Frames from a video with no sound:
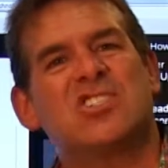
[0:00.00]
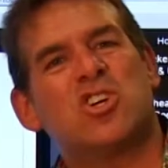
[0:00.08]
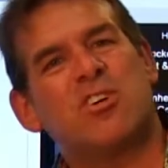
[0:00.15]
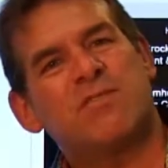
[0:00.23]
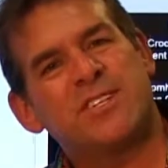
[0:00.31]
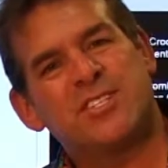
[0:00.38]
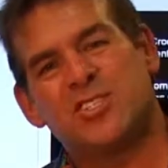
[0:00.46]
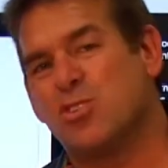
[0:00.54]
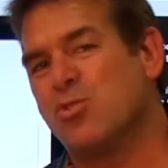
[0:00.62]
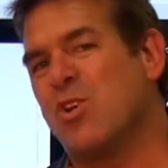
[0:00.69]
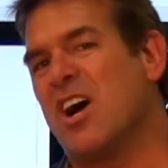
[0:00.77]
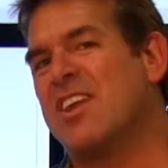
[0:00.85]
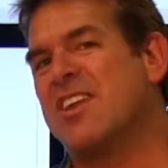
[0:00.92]
surface
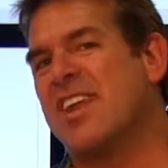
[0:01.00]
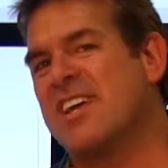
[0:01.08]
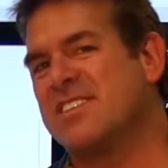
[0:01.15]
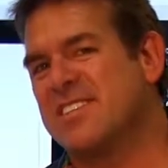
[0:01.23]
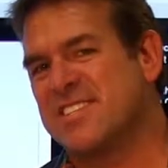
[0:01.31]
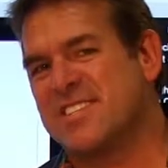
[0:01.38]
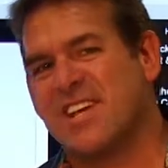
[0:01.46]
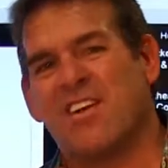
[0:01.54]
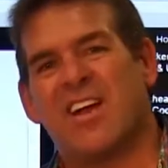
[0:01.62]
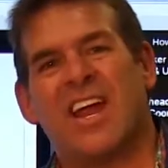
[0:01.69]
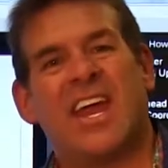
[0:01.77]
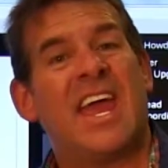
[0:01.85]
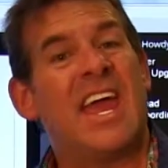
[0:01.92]
to
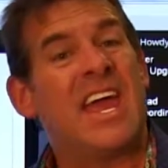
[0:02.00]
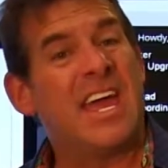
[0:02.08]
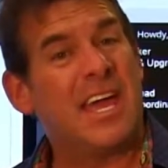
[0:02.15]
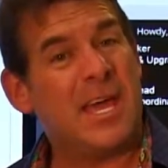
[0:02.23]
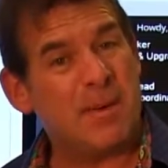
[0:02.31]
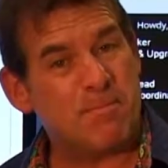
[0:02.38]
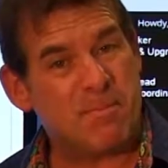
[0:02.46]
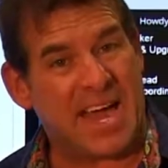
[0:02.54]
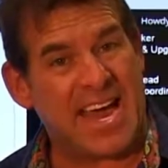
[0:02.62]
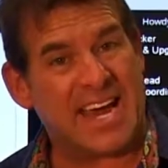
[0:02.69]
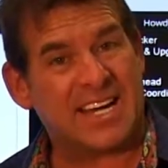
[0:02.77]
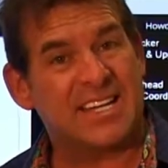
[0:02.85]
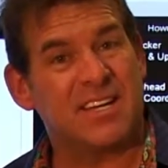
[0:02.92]
unnecessary
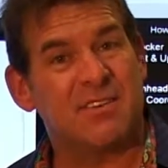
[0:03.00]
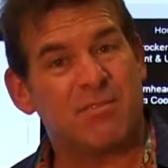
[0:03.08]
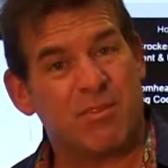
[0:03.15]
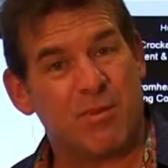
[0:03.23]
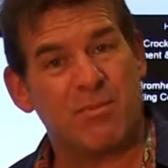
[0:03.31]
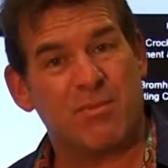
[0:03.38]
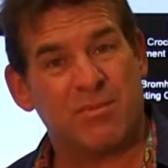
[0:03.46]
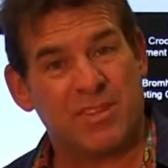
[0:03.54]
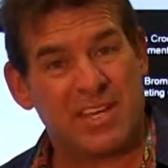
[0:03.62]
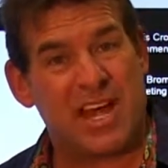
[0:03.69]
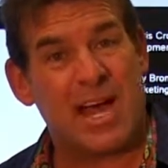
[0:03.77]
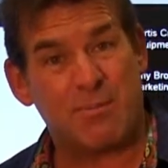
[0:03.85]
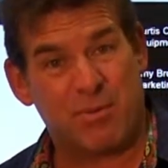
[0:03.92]
impact from
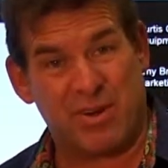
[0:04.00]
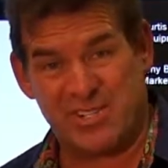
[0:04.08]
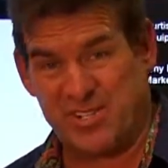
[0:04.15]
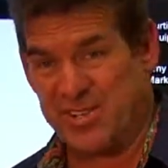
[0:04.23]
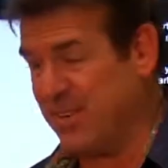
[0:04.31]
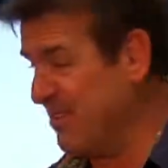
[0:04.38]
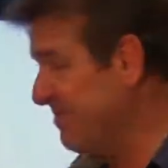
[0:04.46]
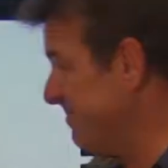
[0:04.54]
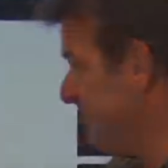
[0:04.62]
the high pressure.